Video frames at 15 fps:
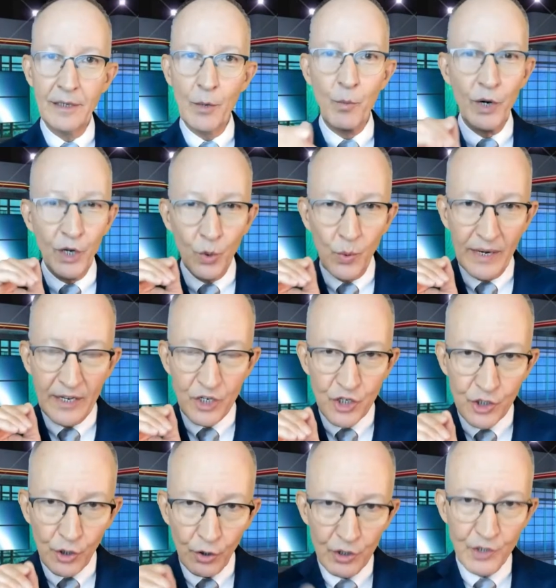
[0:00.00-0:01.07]
And we're going to go in and
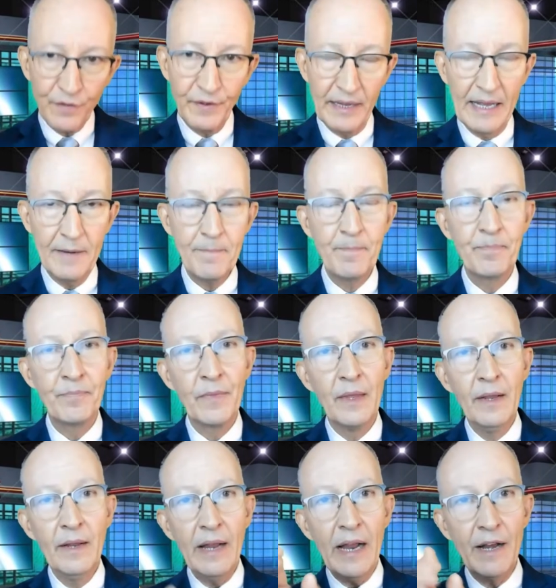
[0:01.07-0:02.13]
search for that
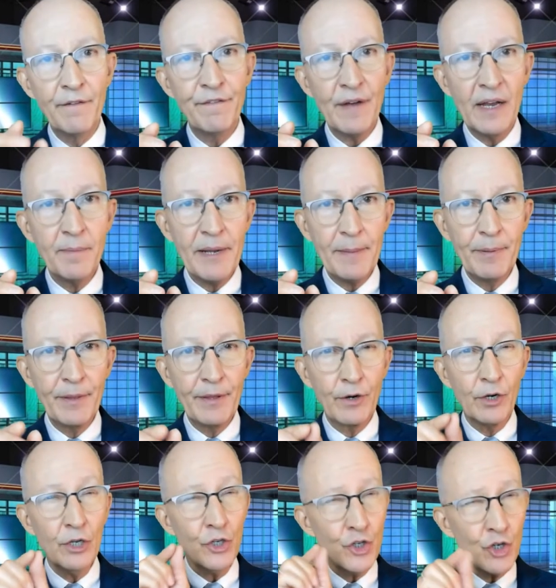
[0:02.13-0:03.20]
and find people that are